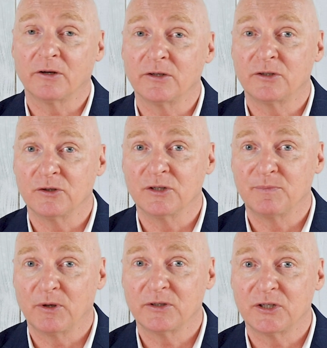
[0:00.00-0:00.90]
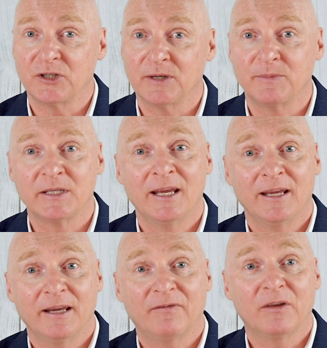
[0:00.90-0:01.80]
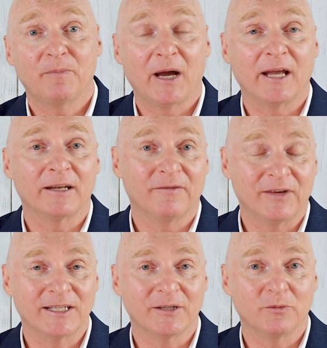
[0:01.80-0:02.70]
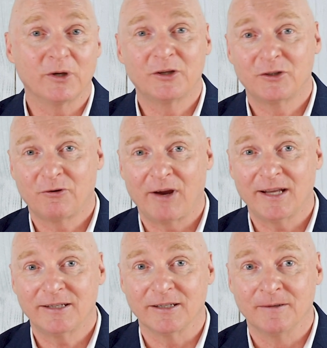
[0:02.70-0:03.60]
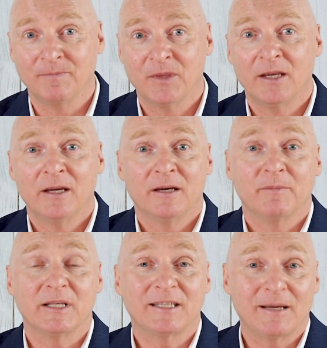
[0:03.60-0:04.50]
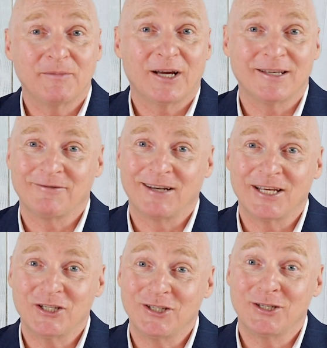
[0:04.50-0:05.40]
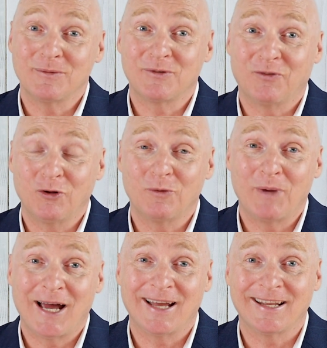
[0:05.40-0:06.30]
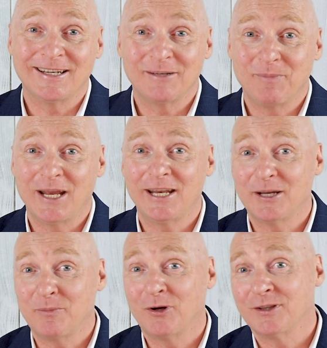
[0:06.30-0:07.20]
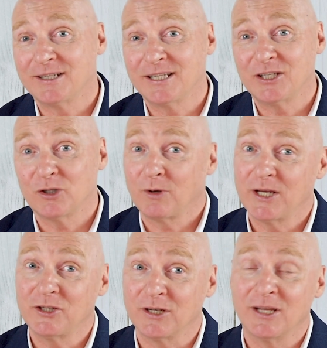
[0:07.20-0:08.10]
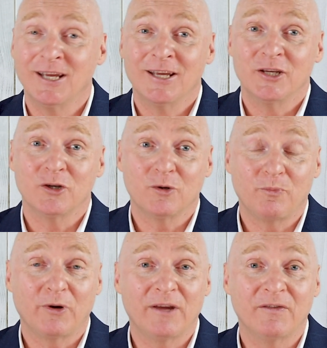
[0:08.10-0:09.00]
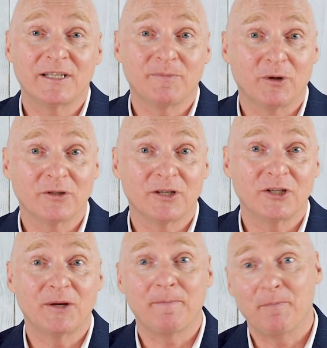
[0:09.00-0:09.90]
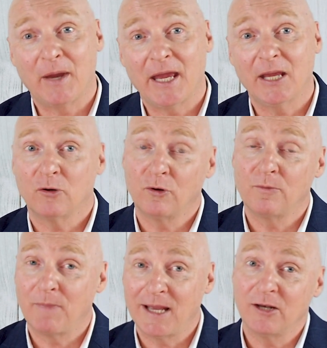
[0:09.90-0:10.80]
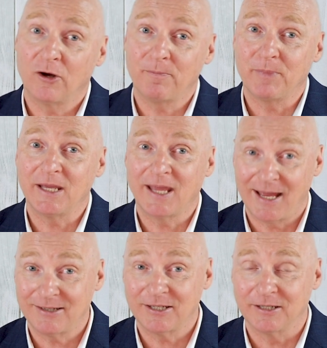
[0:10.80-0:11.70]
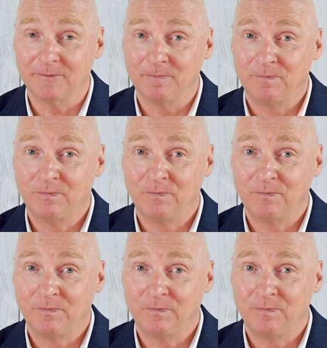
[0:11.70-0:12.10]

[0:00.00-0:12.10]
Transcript: on 2 sponsorships if the partner visa was granted. But sometimes relationships fall apart, and depending upon the situation, your previous sponsorship may or may not be counted.